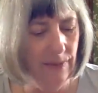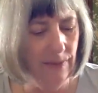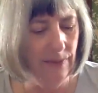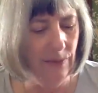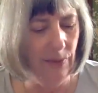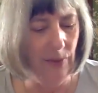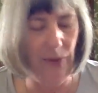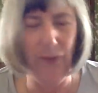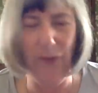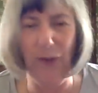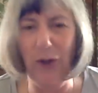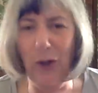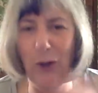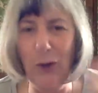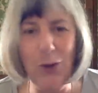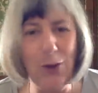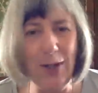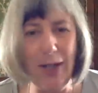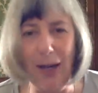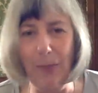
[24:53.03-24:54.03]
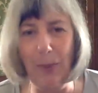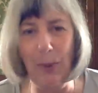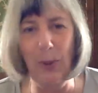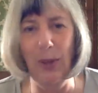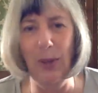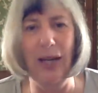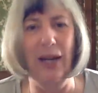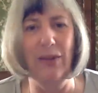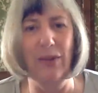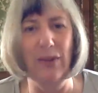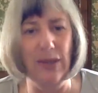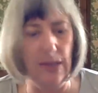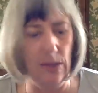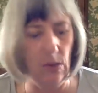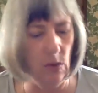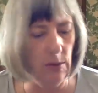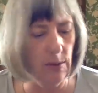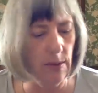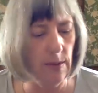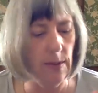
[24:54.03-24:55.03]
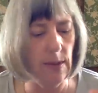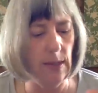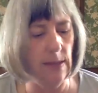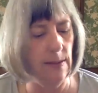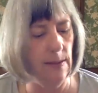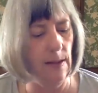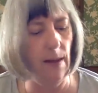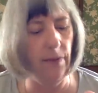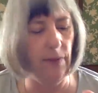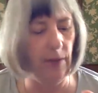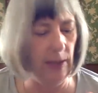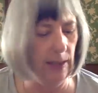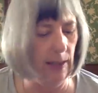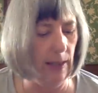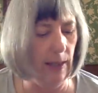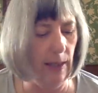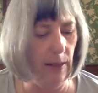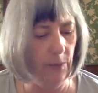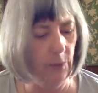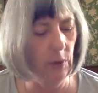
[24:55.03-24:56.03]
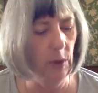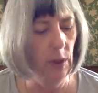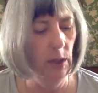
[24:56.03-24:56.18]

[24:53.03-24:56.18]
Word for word: we've used up all our resources, there's nothing left.